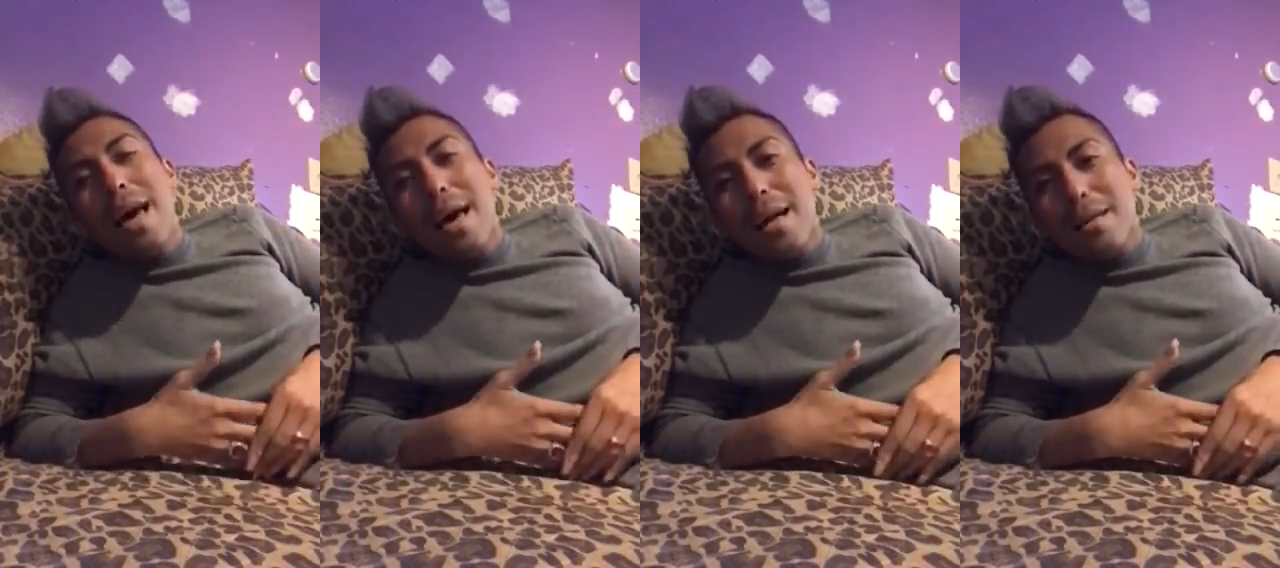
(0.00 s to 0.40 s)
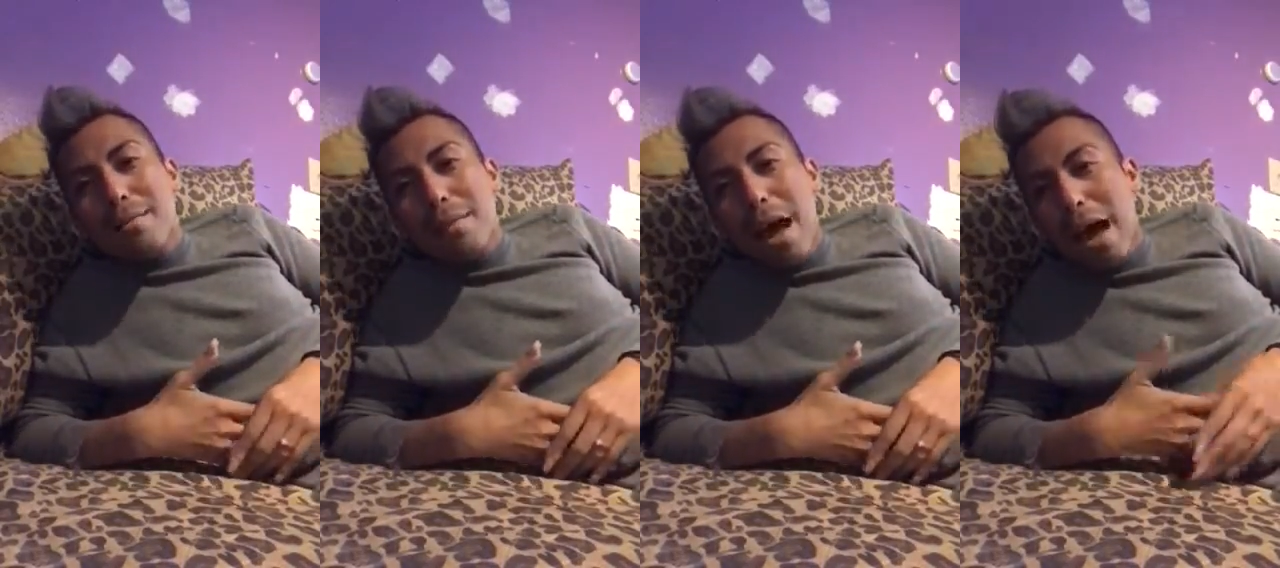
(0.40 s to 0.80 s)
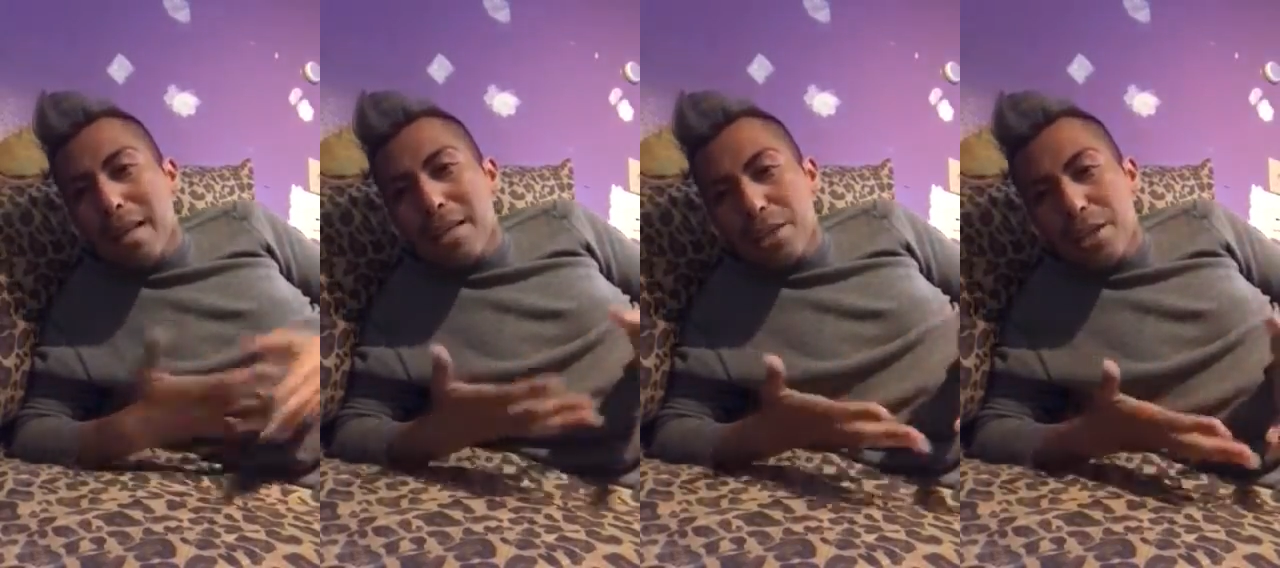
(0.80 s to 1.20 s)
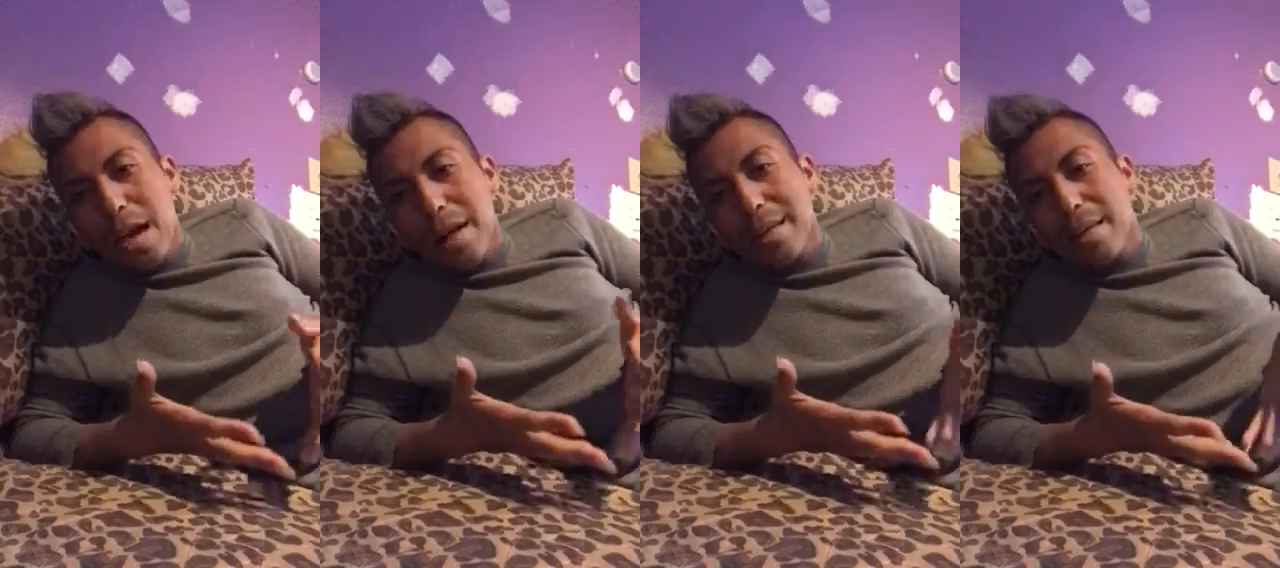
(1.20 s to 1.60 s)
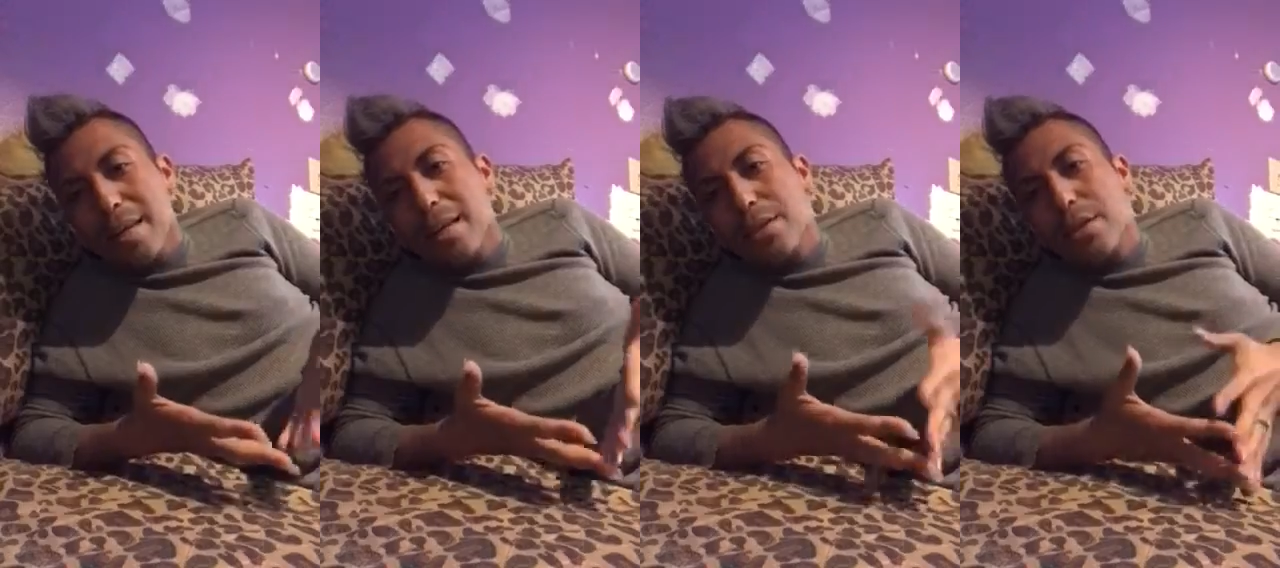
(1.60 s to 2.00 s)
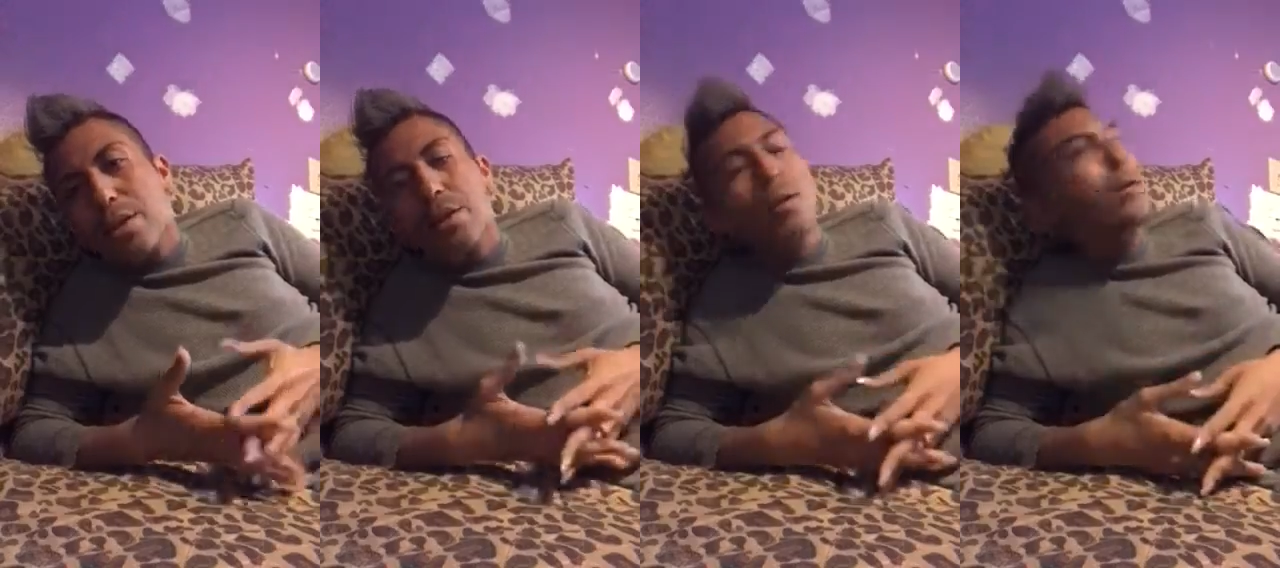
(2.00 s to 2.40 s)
and I can get cured.